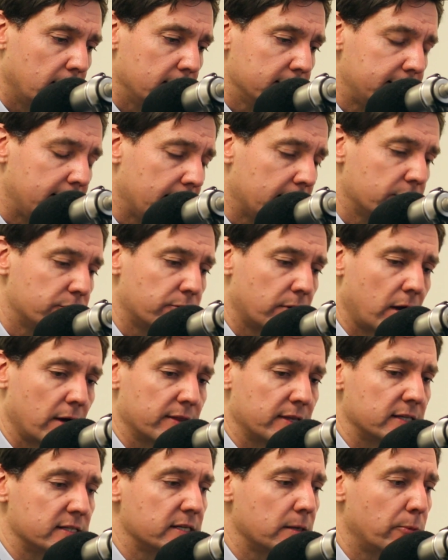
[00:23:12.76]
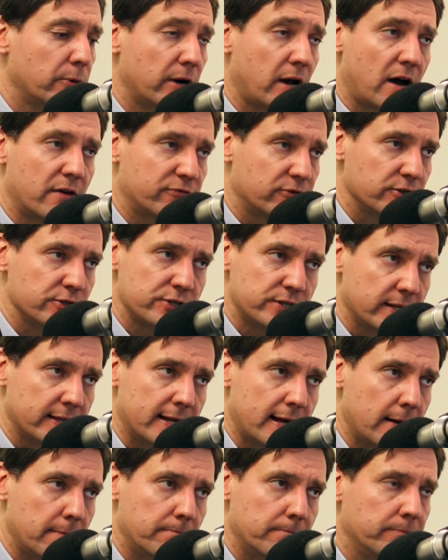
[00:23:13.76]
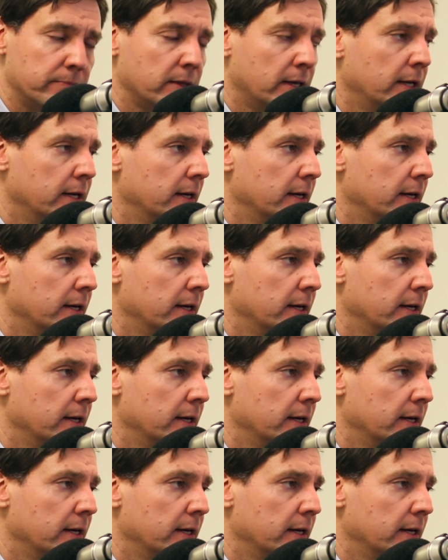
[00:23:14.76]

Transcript: take a drug that someone offers to them.